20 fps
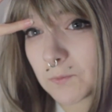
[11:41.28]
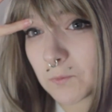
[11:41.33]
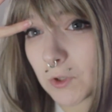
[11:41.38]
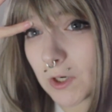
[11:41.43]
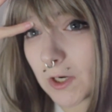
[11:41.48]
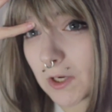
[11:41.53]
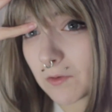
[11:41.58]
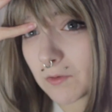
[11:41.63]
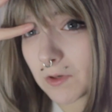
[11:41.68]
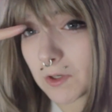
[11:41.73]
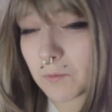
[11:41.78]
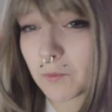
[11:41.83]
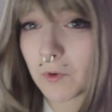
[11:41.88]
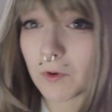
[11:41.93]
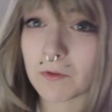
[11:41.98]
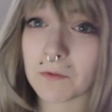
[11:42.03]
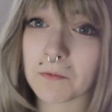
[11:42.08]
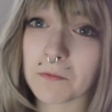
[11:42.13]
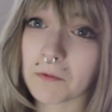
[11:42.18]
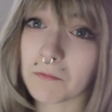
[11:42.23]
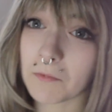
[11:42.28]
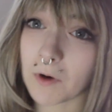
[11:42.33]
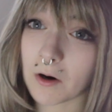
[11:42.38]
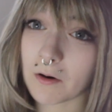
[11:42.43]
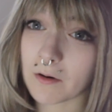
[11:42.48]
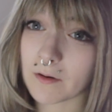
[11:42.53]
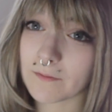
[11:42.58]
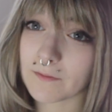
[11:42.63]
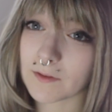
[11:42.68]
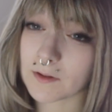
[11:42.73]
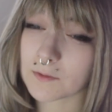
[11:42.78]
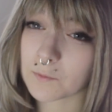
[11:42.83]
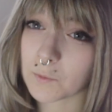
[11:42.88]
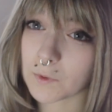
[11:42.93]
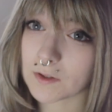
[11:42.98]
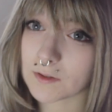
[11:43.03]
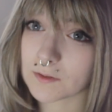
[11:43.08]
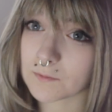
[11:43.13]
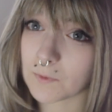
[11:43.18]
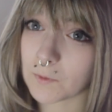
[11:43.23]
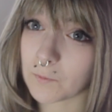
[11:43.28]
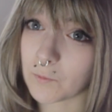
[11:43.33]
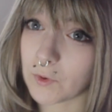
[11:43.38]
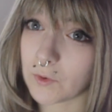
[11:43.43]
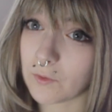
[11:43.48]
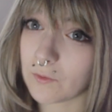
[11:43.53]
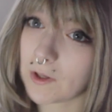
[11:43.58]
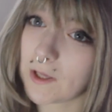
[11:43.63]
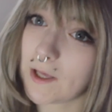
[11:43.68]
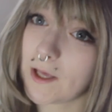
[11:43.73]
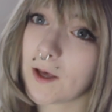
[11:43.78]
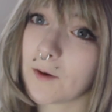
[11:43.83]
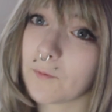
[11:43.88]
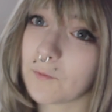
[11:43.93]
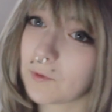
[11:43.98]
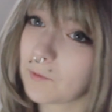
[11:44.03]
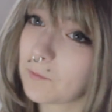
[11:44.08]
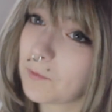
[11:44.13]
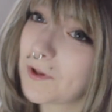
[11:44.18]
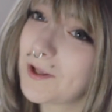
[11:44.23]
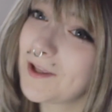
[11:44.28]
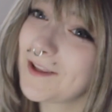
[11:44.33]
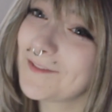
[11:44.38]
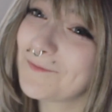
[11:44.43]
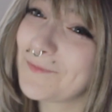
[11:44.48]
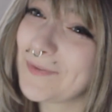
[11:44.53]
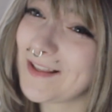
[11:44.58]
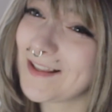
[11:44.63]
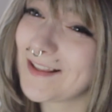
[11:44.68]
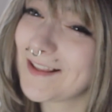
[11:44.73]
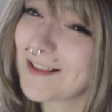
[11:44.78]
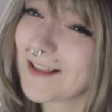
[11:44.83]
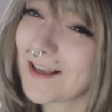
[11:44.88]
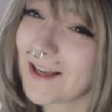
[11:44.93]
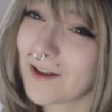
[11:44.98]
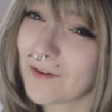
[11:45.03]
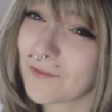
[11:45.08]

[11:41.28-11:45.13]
brown. It'd probably be more obvious because my blue hair would be peeking